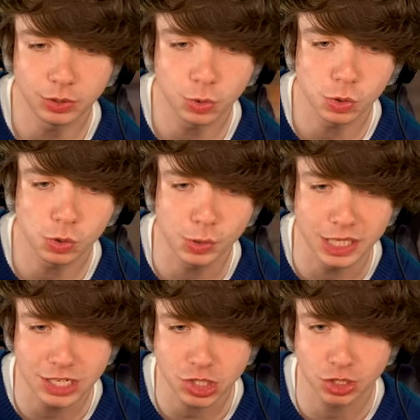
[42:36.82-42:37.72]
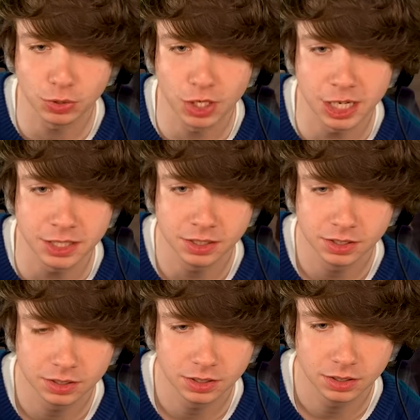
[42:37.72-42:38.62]
like, we should run!
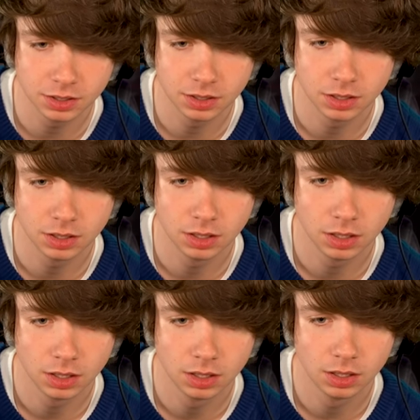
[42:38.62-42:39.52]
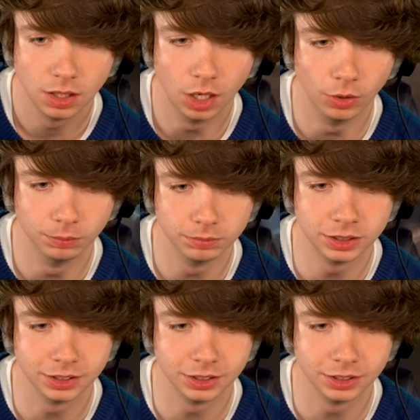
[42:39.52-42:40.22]
Oh,